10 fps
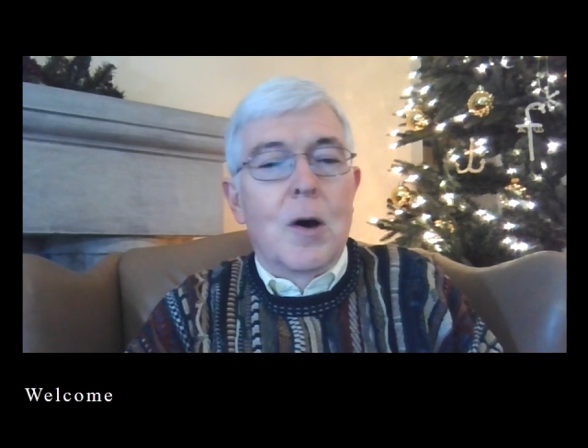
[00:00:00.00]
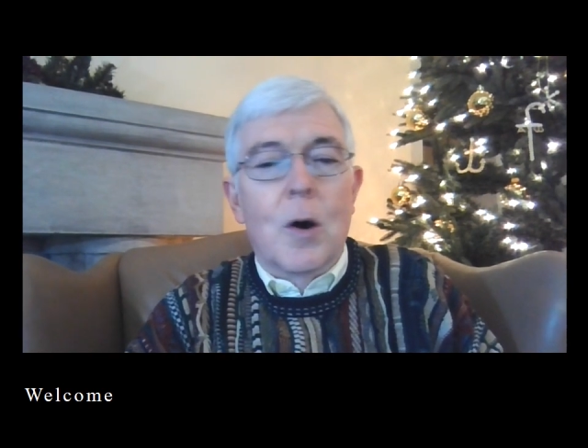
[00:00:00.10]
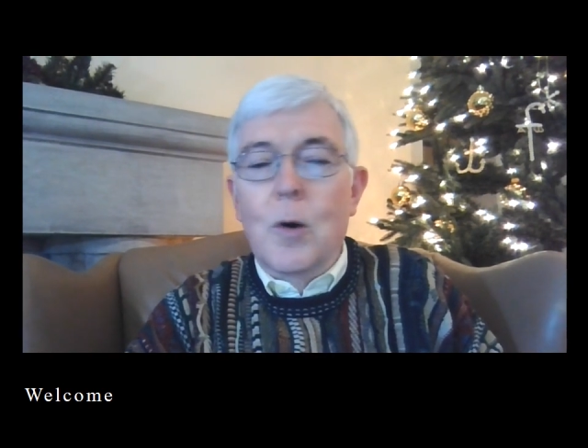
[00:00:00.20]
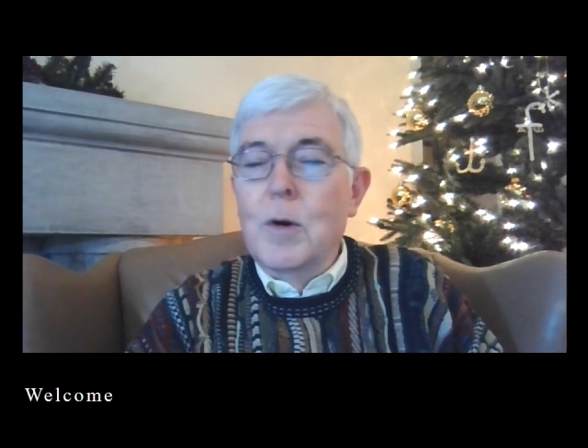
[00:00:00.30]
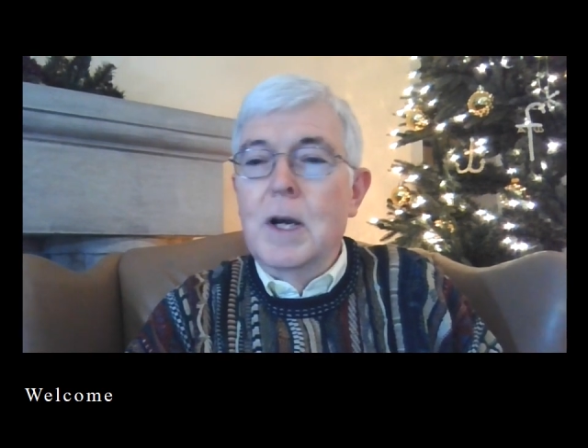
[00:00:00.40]

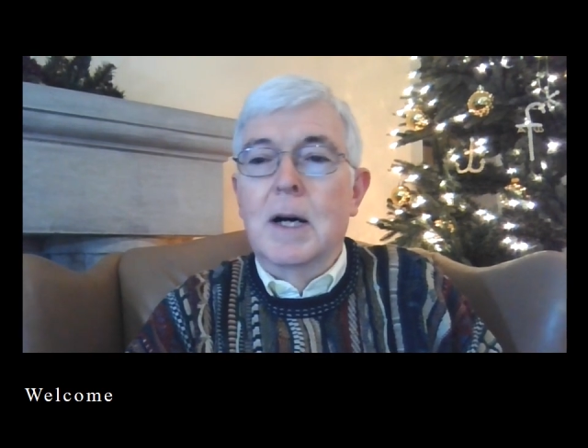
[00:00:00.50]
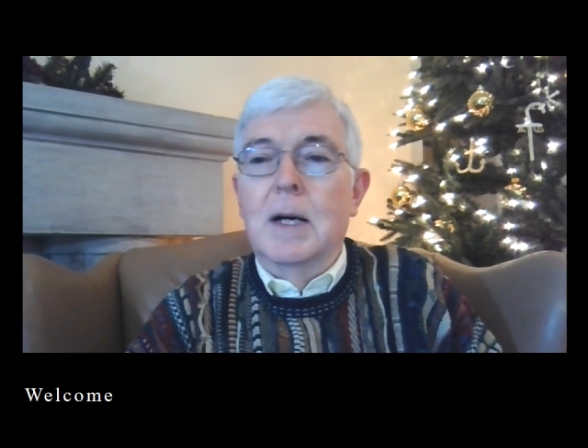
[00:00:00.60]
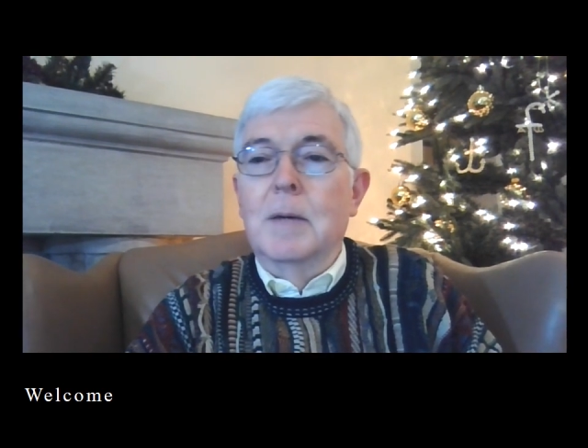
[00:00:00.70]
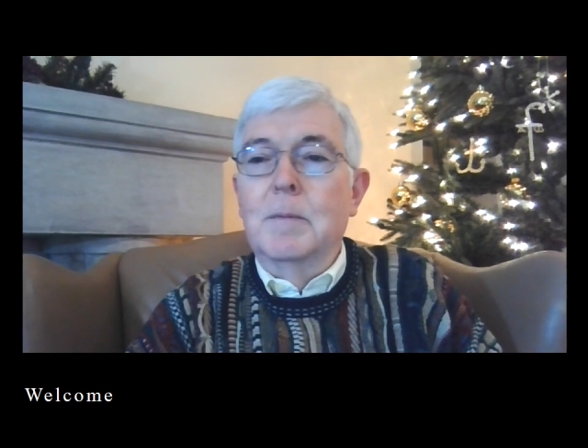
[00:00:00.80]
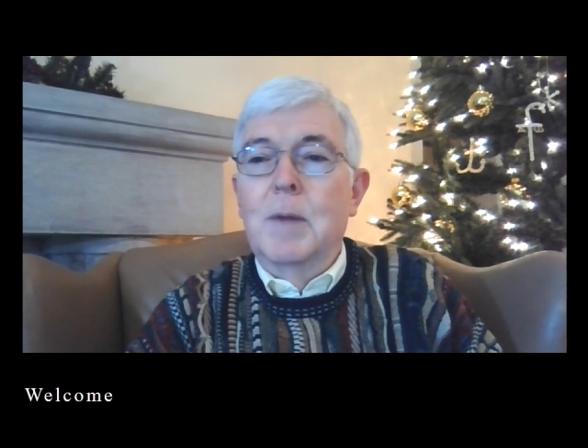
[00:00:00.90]
O
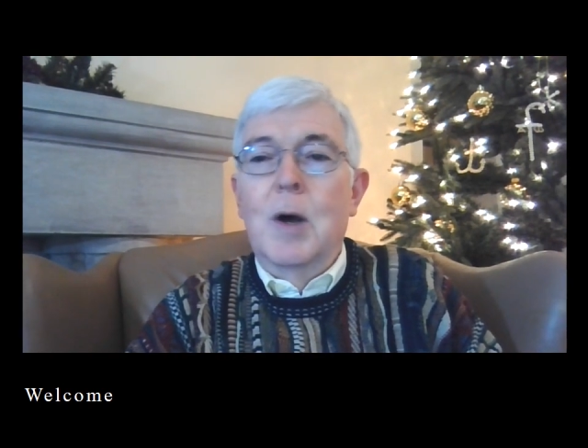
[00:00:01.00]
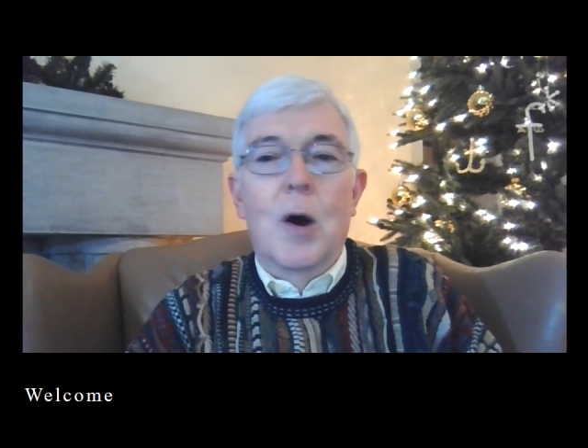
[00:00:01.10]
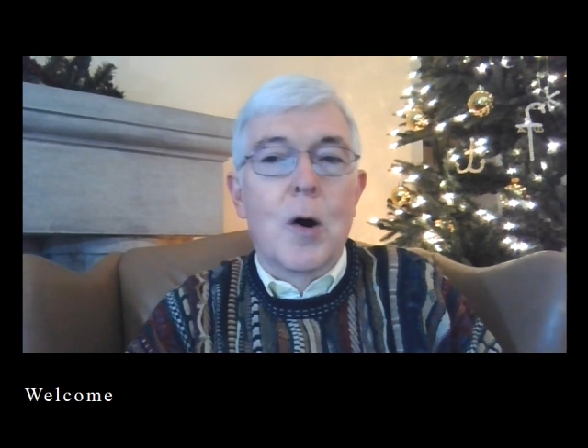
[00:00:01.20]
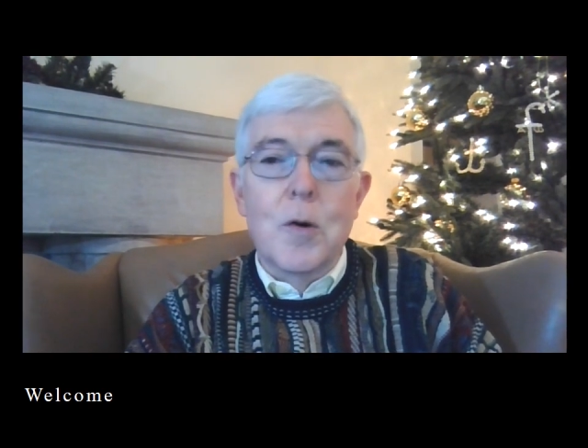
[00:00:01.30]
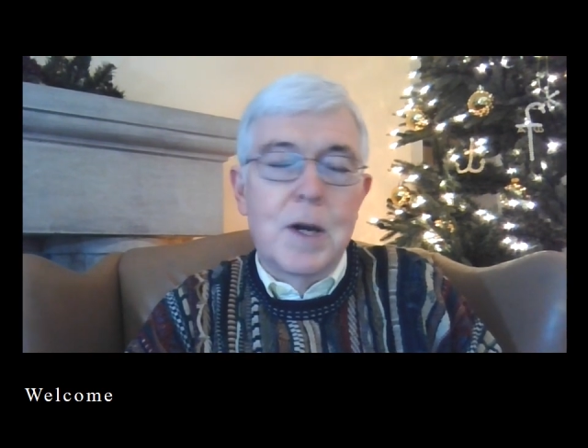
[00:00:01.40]
come,
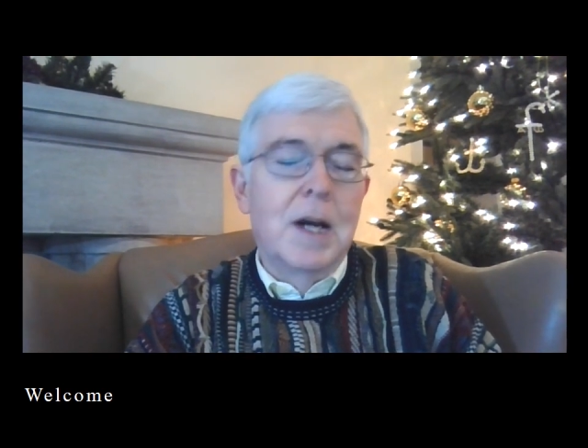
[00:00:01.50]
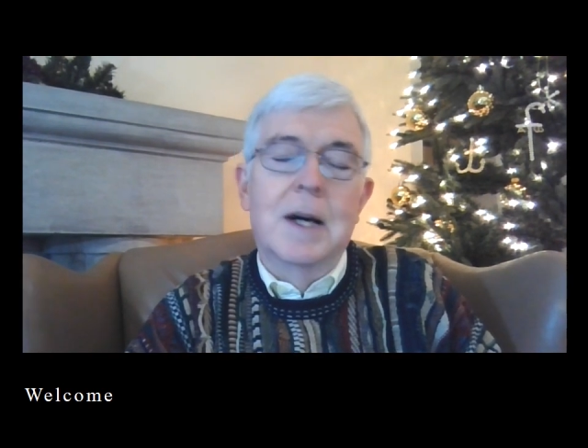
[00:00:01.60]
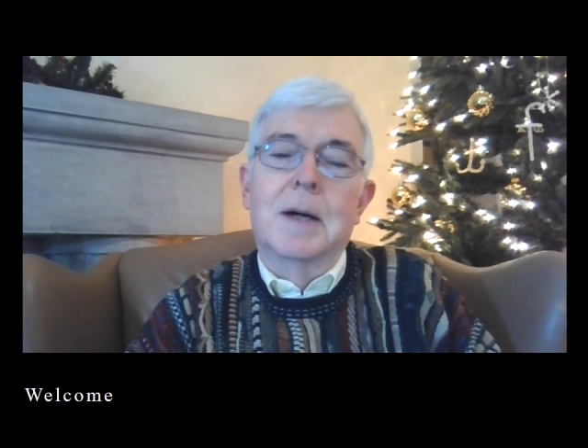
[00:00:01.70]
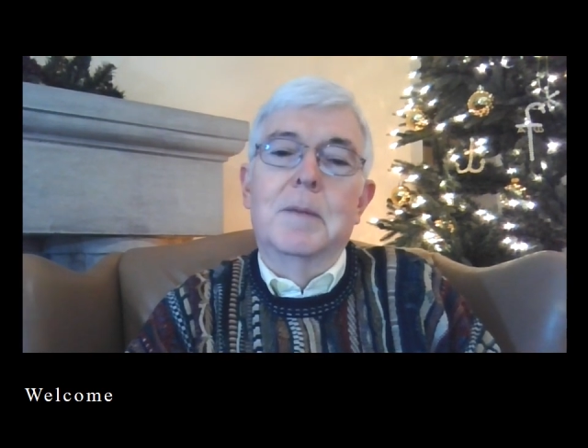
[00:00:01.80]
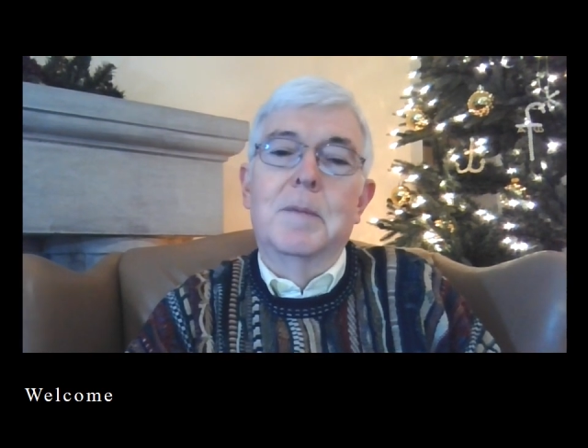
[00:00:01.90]
O
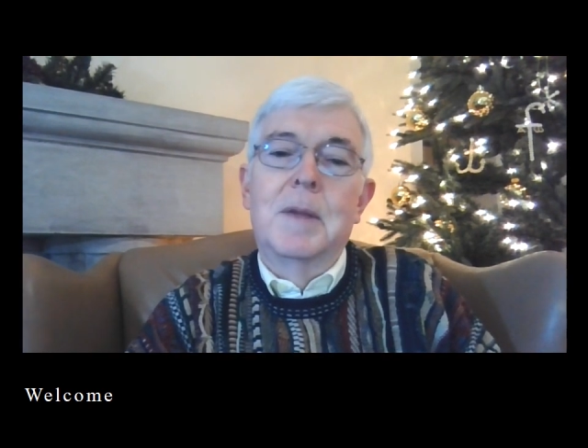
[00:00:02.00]
come,